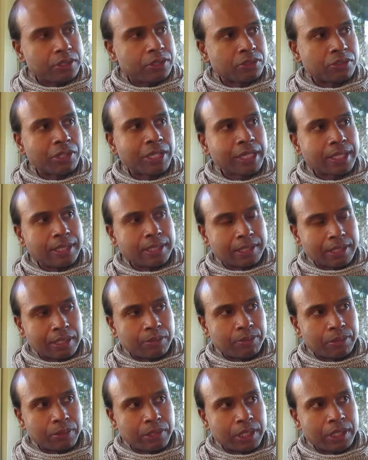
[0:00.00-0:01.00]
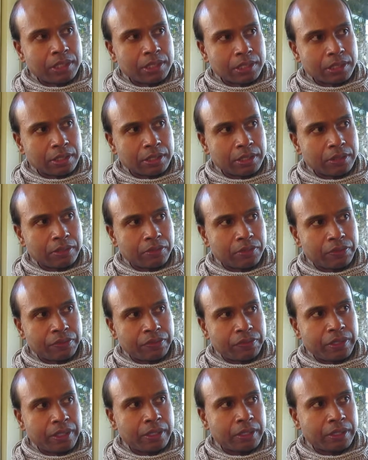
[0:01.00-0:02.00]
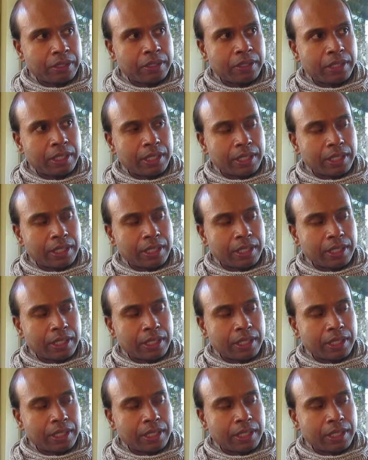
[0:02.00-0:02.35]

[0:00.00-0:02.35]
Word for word: is tracking separation or fear